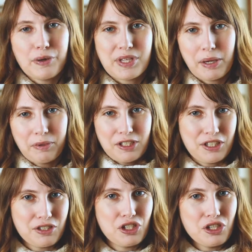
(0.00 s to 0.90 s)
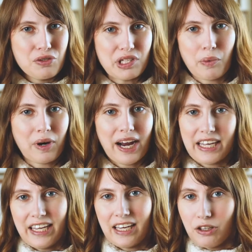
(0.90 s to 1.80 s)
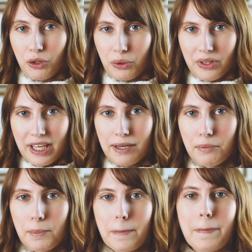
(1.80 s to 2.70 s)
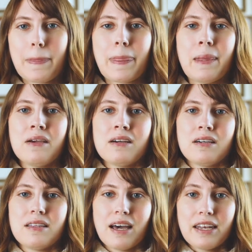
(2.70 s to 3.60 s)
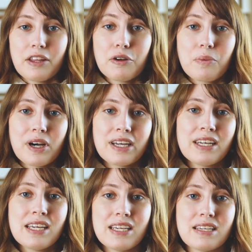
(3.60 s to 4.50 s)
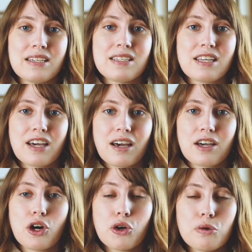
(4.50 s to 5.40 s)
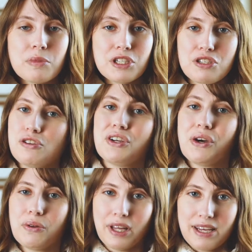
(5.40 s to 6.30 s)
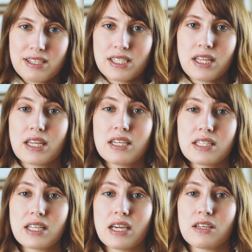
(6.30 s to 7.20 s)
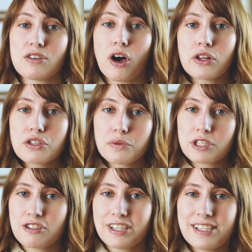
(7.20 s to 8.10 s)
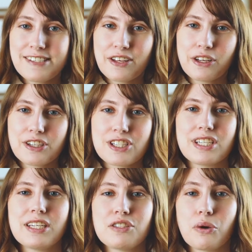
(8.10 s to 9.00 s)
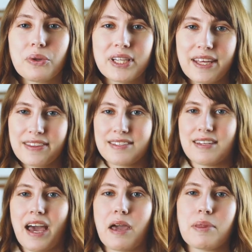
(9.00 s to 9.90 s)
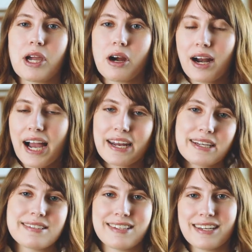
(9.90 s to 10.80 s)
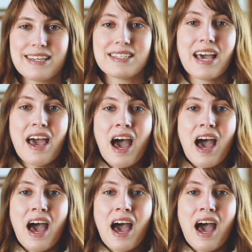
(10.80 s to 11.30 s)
I was able to use it where I can't locally. Another one is Home Studio List. This is also restricted to large cities only at this time. They are adding cities.